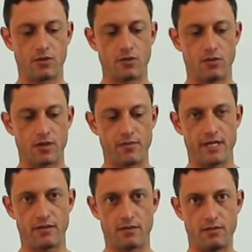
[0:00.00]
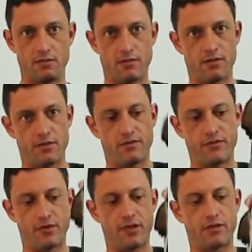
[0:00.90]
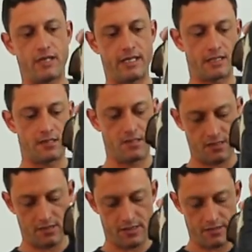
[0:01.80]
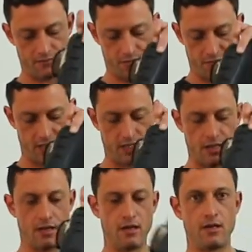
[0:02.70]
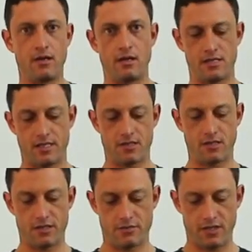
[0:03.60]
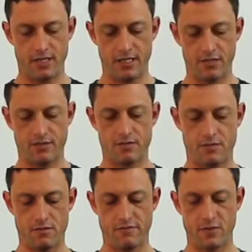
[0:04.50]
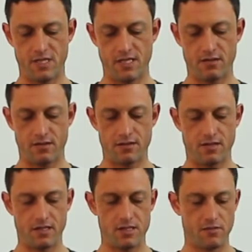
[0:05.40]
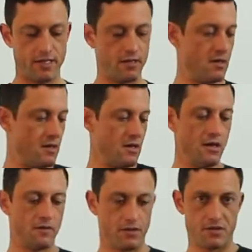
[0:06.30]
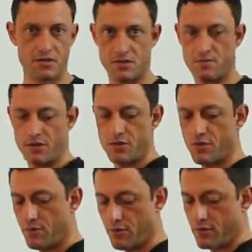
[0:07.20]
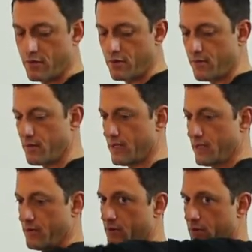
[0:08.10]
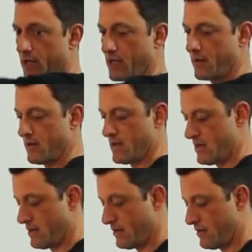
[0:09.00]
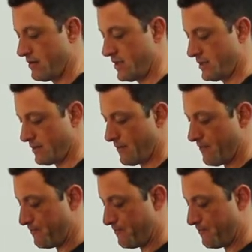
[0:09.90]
we'll talk about the vertical axis, so that would be essentially the rotation of my center going this way versus my shoulder now doing this.